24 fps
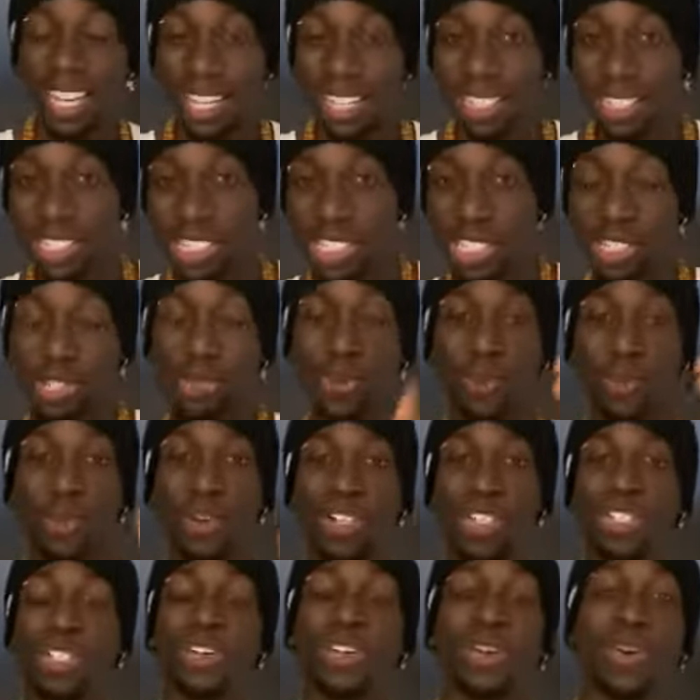energy
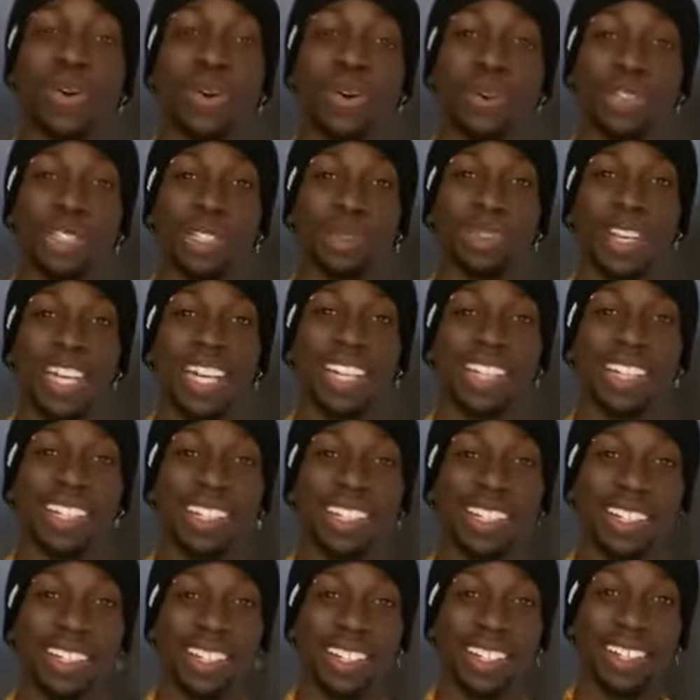towards your goals, man.
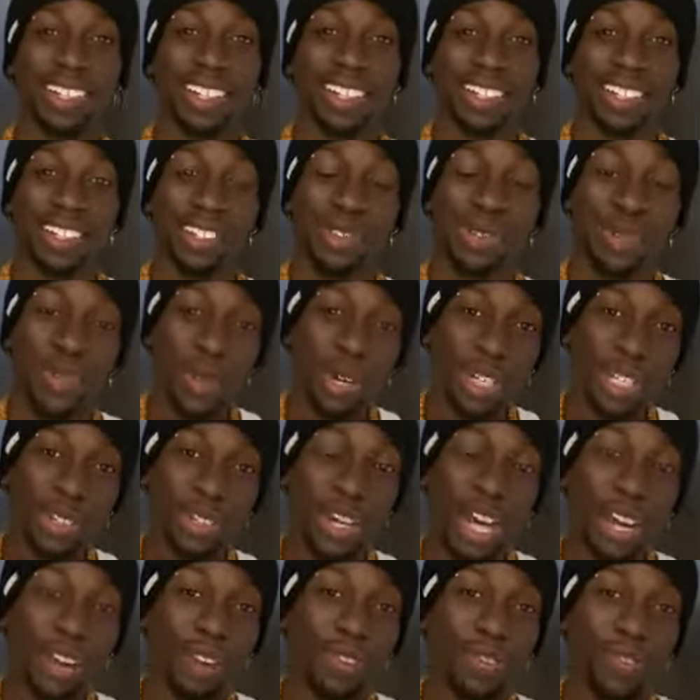You want you
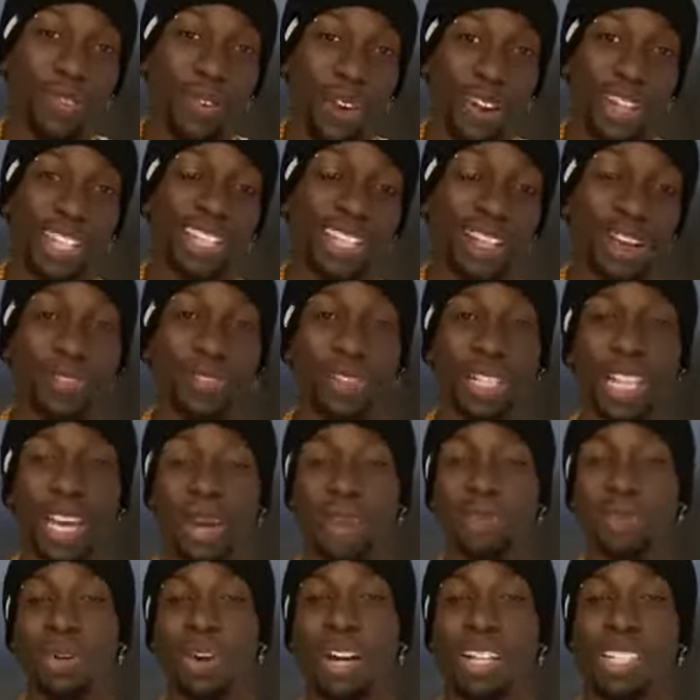got to fall in love with
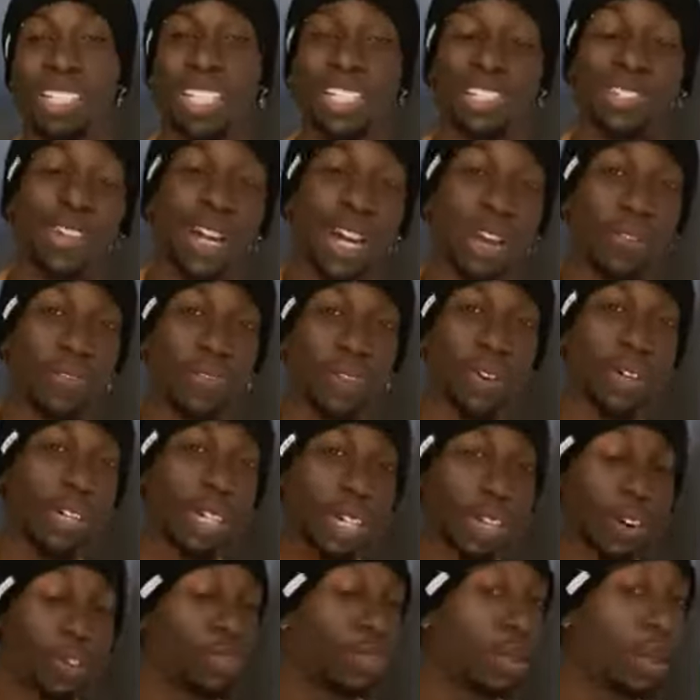that process. You got to fall in
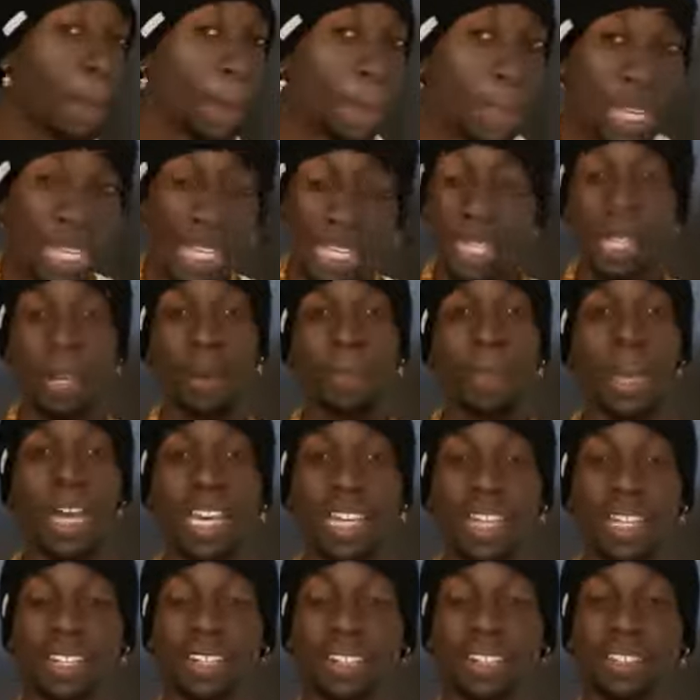love with being a
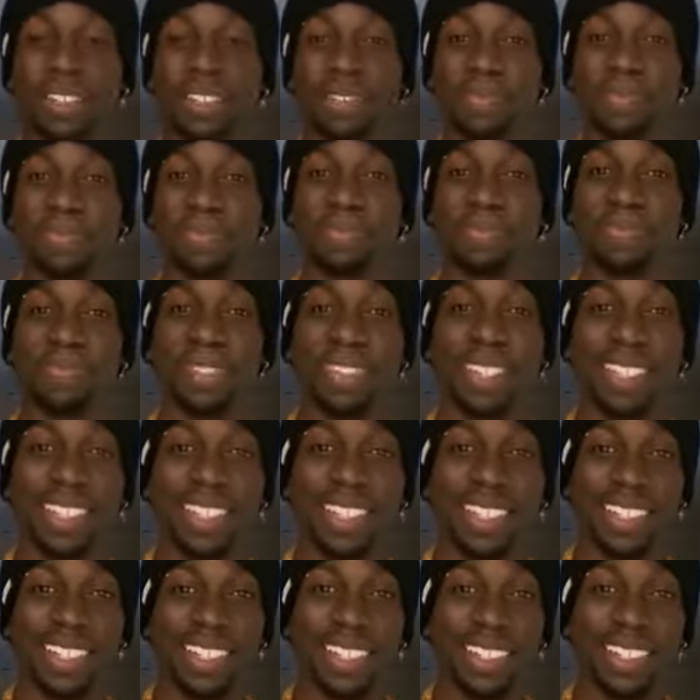man.
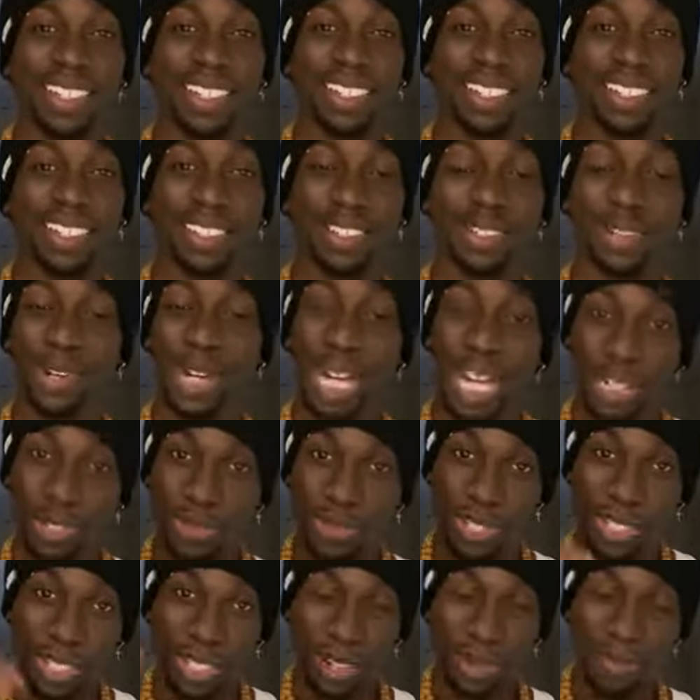You know, that's
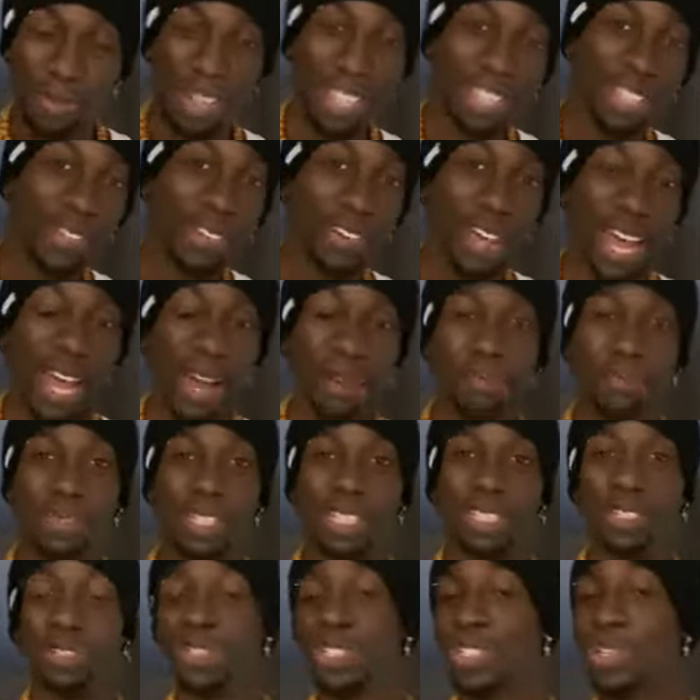what's going to make you happy.
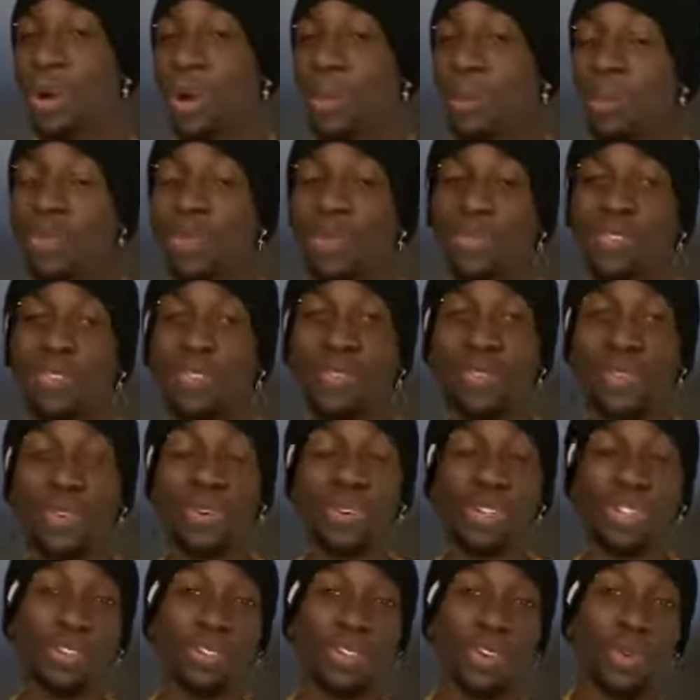You start moving
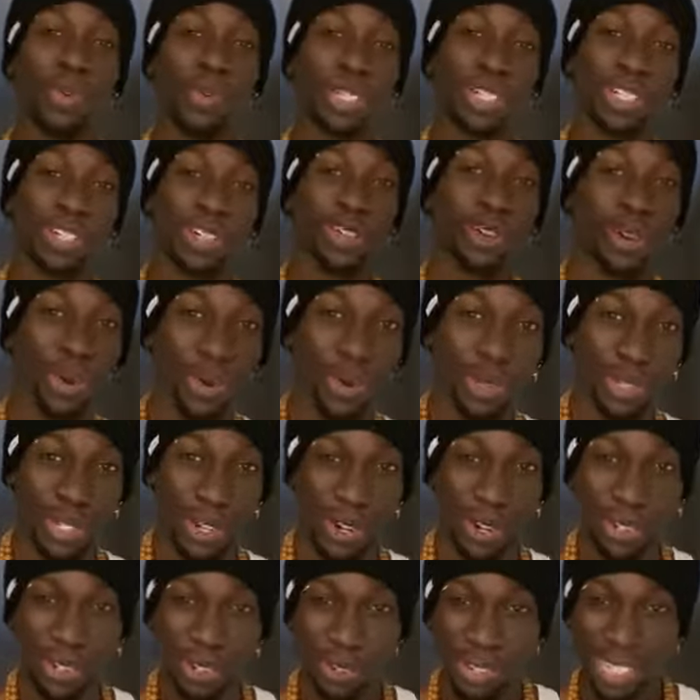forward, you know what your goals
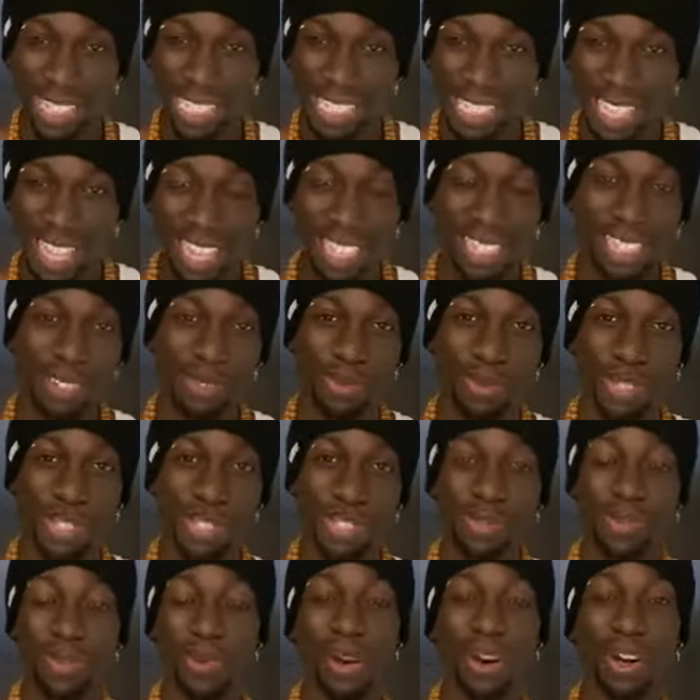are, you know exactly what
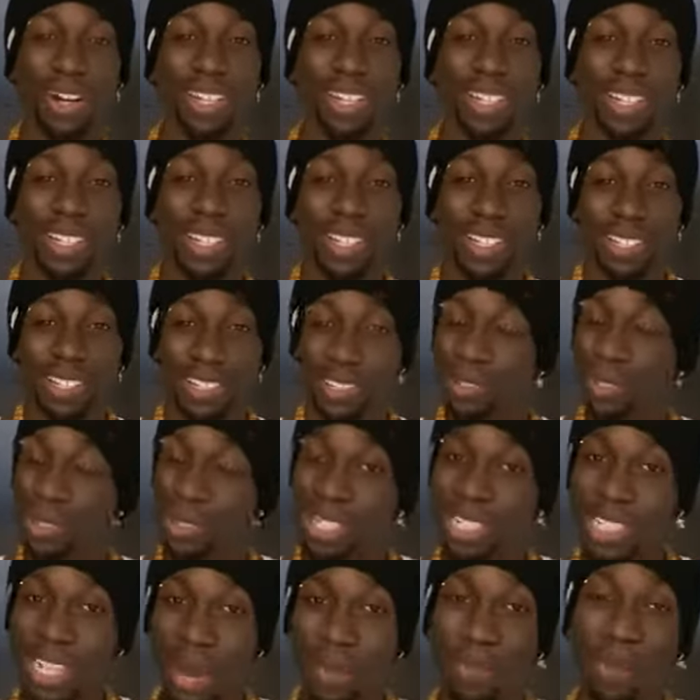you want. You know the
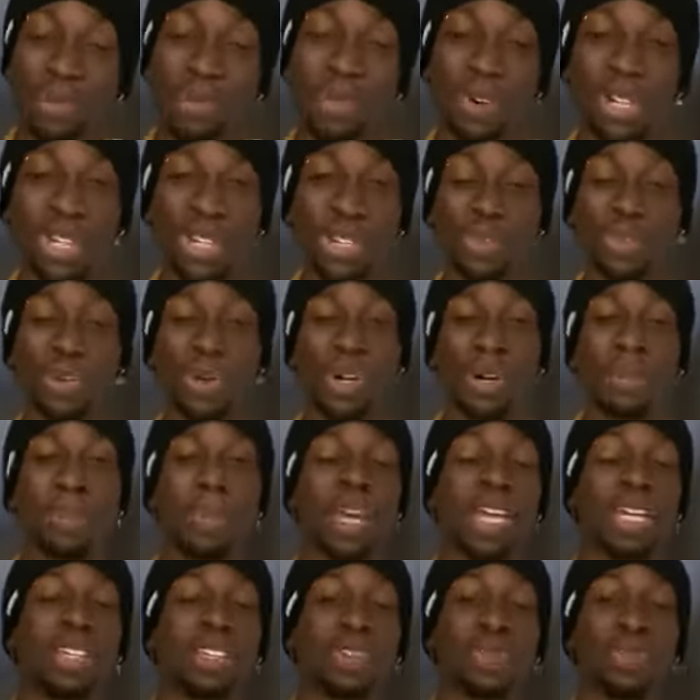type of money you want to
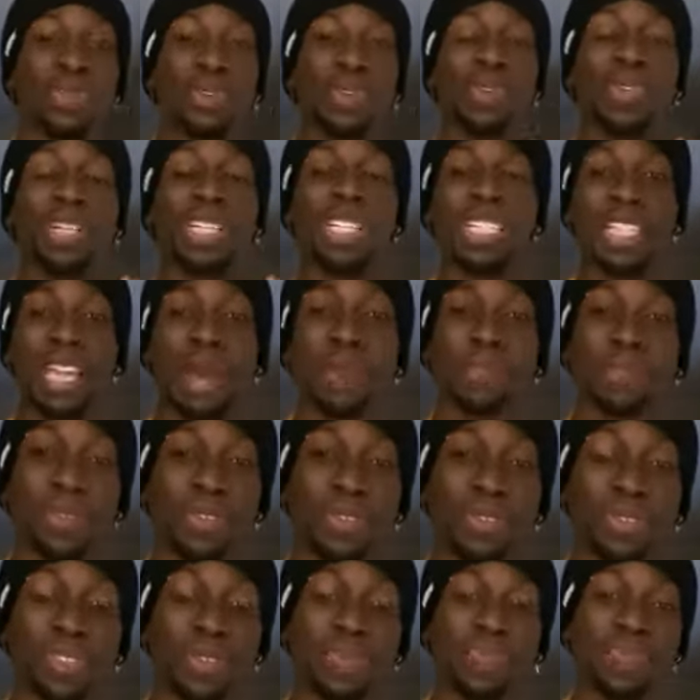make, you will know the type
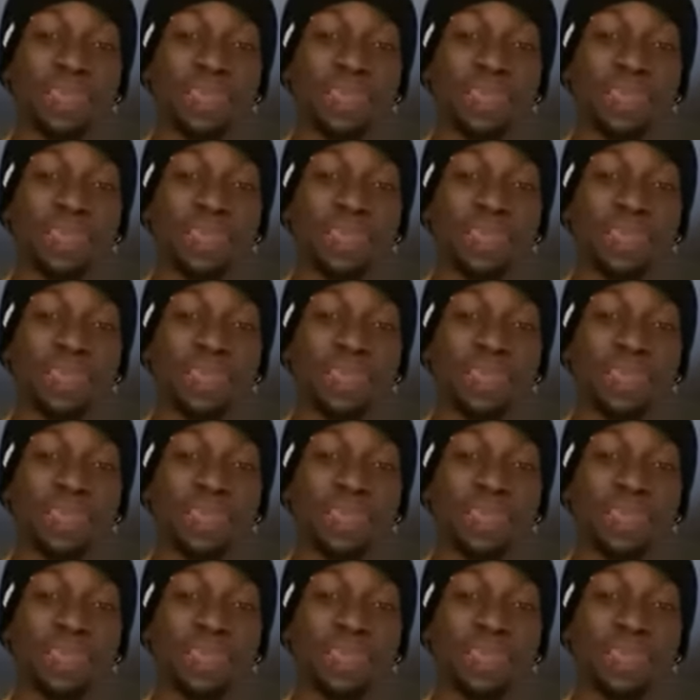of